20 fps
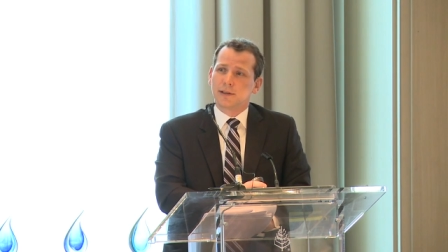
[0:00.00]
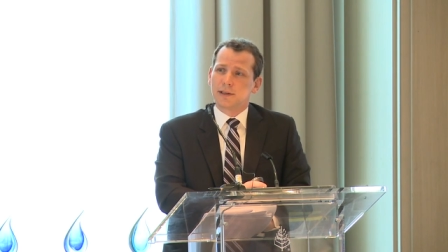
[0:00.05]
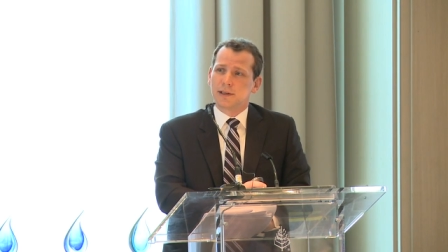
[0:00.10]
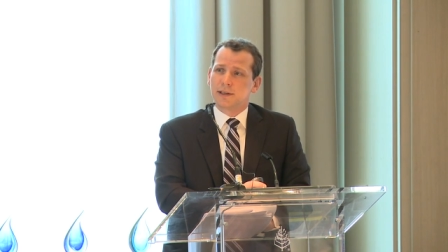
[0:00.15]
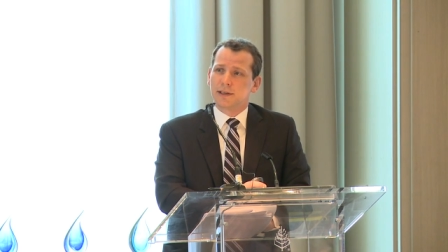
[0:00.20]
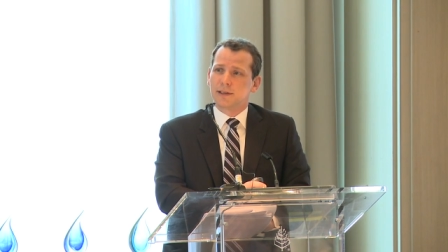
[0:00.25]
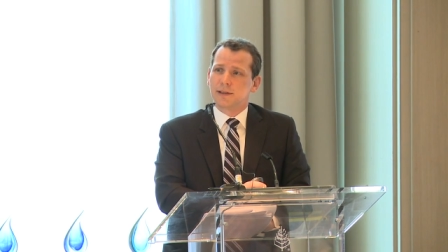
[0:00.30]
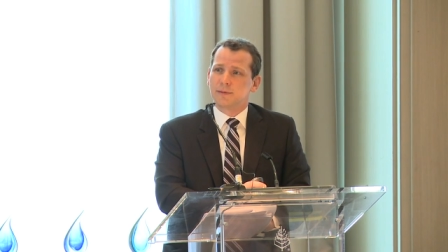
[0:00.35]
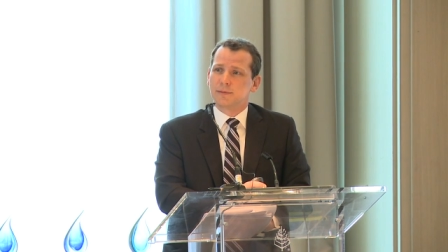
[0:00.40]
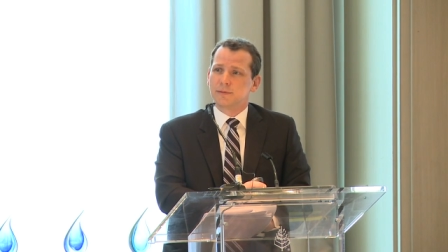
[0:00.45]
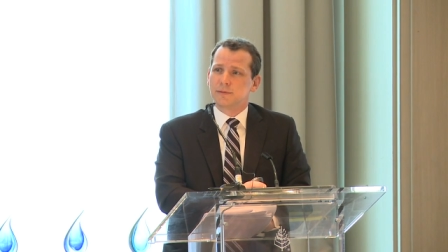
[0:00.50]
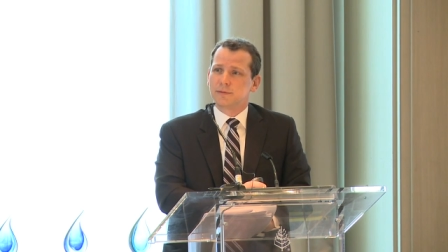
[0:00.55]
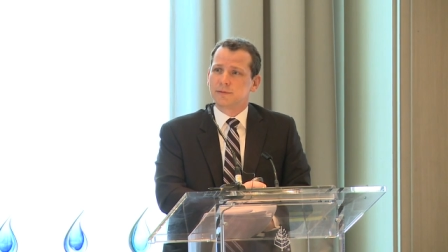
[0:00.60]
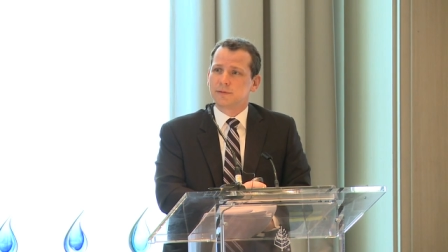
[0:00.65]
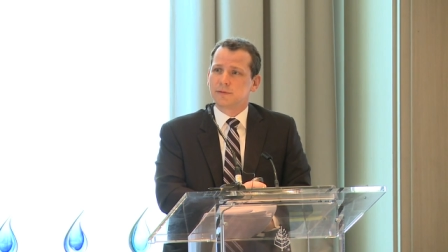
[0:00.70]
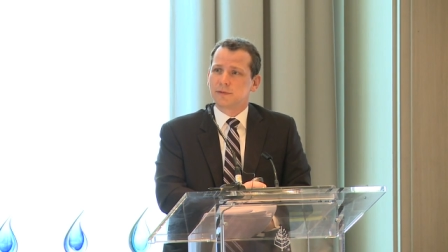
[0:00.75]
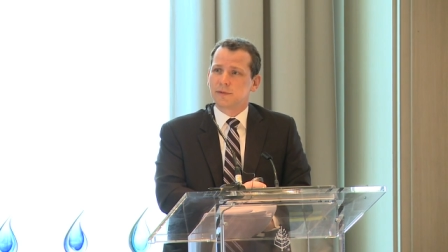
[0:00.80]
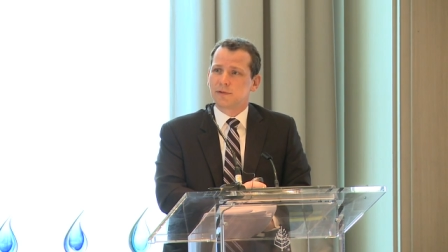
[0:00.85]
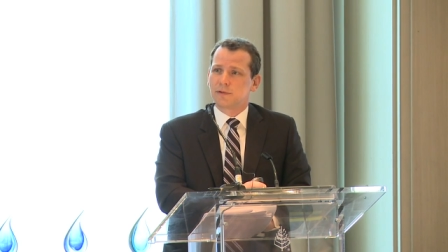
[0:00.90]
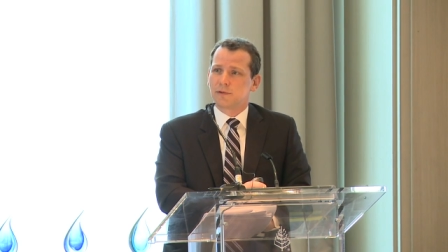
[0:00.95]

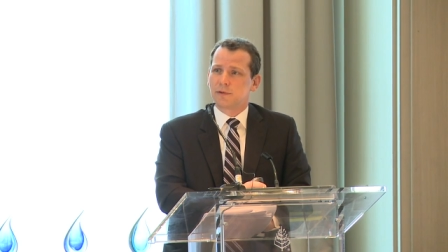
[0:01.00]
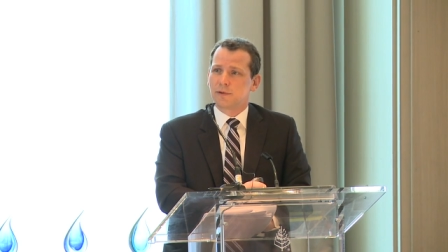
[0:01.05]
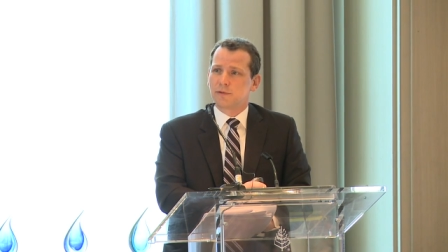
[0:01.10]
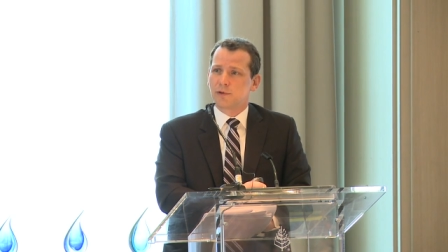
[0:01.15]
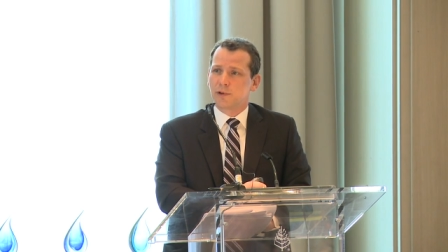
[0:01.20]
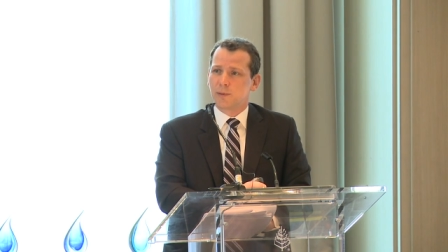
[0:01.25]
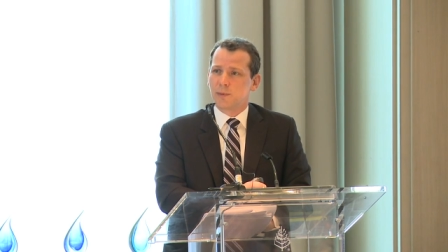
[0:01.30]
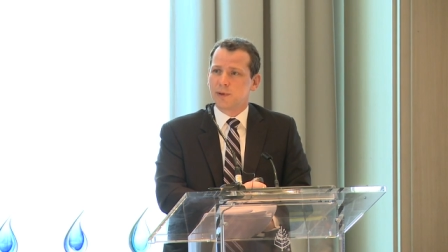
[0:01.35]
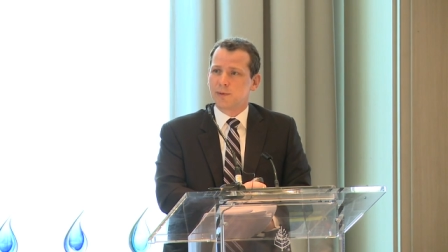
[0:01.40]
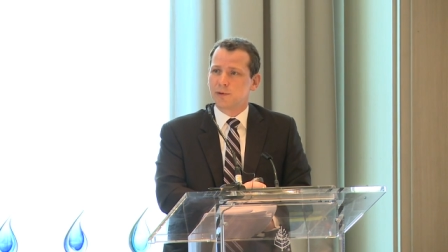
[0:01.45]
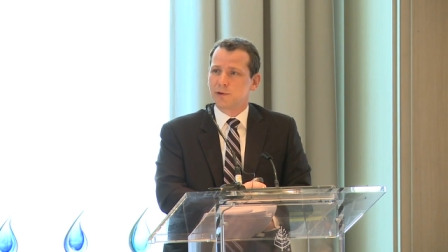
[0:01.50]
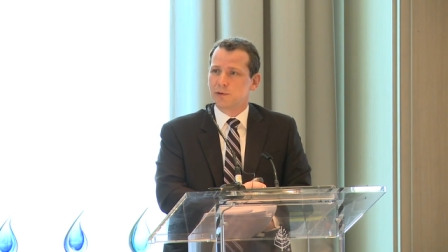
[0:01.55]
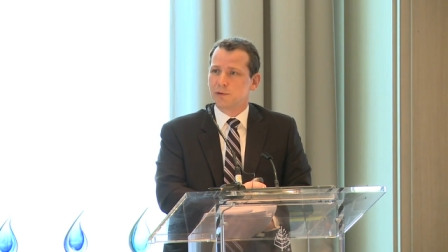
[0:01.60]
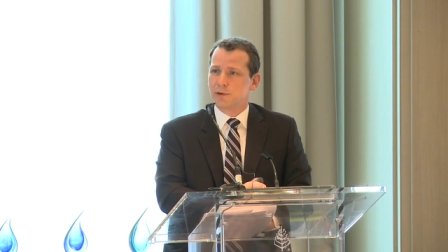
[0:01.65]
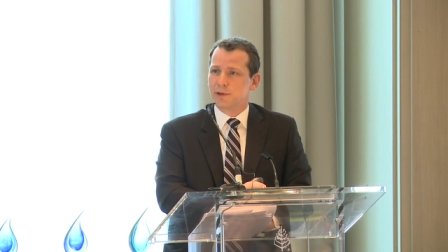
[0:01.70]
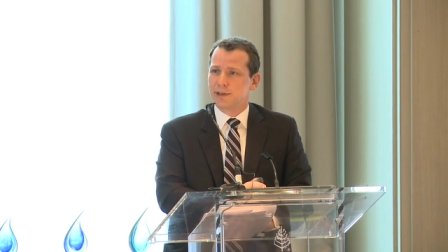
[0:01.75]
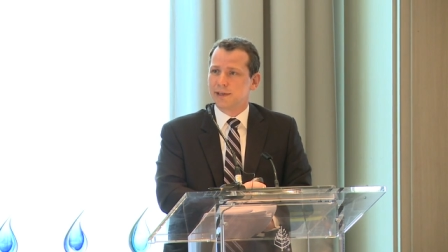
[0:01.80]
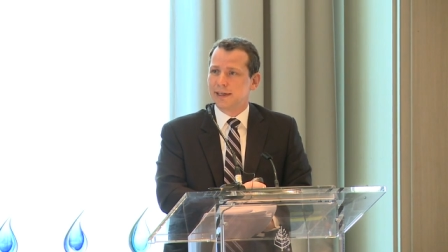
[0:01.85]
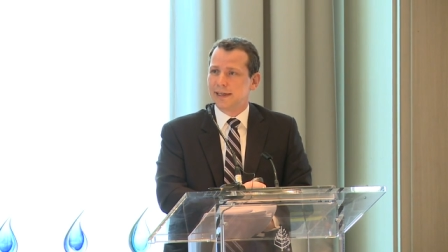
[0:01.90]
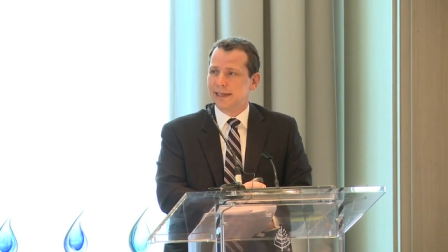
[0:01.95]
the people who
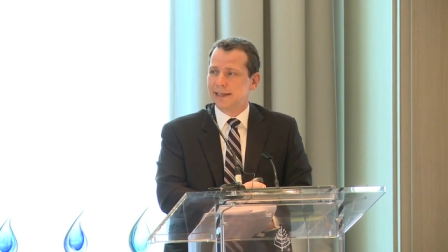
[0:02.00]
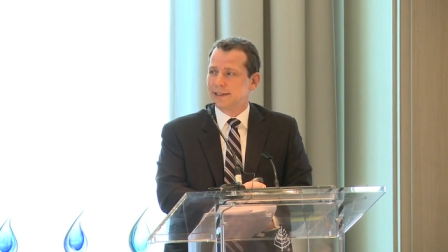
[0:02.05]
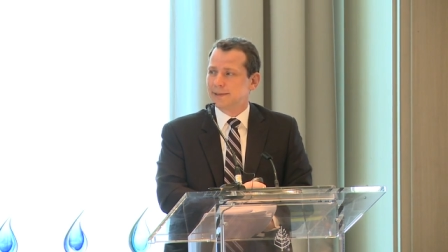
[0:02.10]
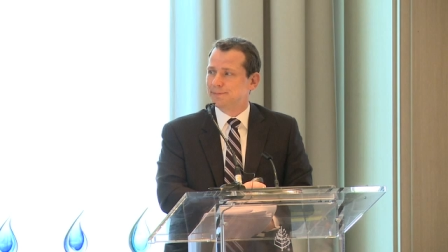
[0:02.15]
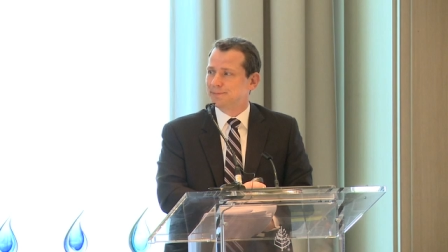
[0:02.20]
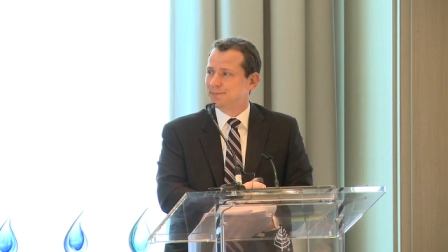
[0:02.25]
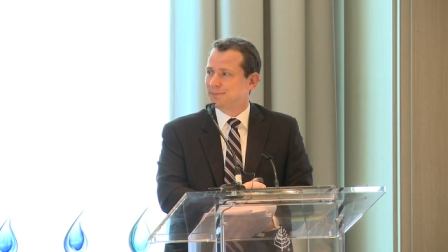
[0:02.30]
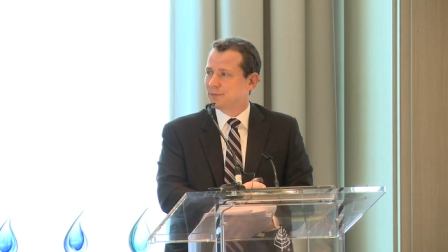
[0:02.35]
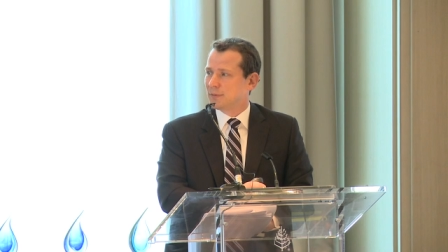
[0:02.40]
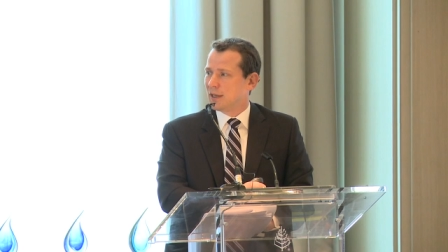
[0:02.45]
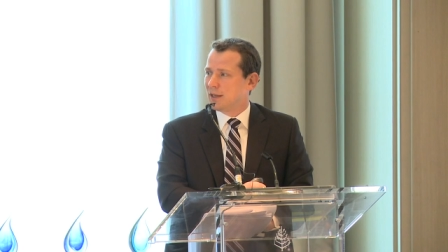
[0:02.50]
really need it.